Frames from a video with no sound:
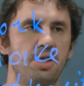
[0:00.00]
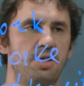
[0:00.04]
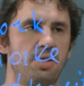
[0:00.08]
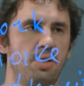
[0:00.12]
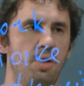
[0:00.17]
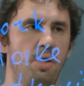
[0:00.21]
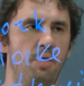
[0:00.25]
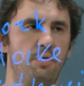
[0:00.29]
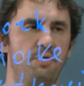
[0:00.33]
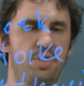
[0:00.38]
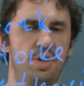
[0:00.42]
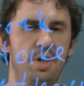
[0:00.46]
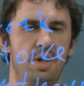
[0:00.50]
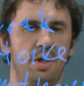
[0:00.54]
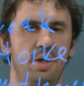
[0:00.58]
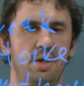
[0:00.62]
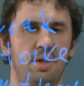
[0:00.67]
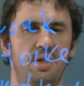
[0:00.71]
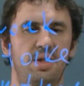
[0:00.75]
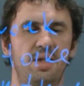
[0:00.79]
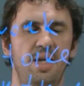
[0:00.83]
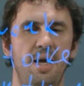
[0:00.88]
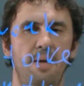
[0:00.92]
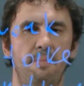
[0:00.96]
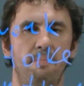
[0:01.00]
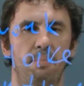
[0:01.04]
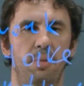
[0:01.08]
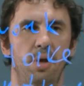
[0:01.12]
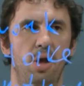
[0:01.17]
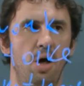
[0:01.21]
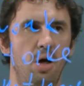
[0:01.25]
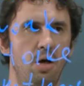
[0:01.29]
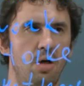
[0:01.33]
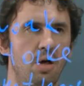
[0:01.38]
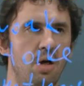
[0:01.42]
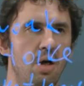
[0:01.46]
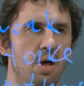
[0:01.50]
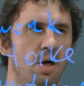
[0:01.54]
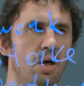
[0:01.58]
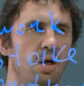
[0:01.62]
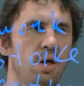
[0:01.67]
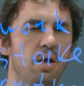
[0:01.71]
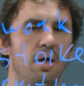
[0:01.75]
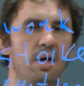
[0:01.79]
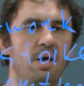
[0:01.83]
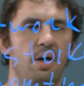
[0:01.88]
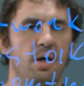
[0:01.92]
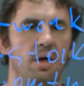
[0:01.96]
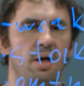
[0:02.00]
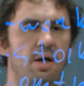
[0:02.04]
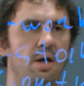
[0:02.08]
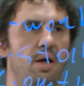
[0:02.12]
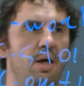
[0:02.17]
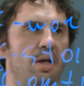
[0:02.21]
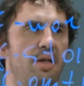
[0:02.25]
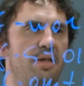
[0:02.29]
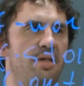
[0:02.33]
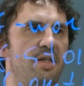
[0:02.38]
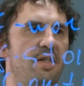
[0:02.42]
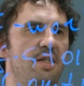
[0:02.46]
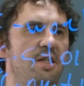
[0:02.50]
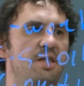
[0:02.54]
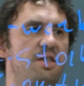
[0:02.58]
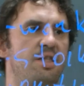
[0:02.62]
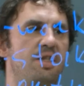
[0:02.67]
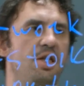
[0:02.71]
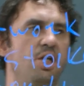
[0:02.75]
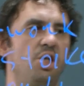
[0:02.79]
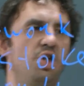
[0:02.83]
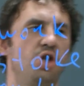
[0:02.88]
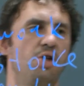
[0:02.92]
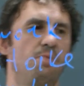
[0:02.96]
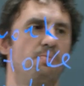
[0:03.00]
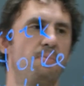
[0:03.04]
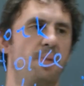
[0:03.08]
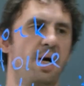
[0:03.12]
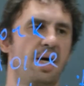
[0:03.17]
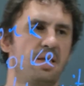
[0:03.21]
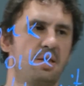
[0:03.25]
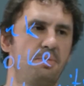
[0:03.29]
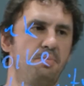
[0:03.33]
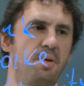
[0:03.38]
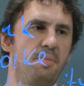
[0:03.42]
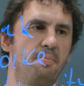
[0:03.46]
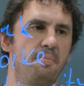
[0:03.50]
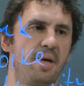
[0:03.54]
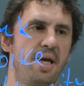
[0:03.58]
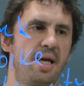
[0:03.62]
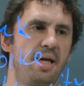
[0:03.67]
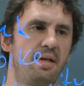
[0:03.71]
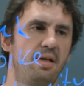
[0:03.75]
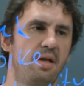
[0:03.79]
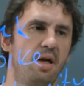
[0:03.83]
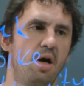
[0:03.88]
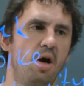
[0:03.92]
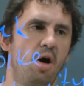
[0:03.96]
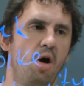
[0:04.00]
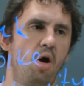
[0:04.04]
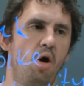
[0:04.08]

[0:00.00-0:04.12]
of the same block, the decision must be made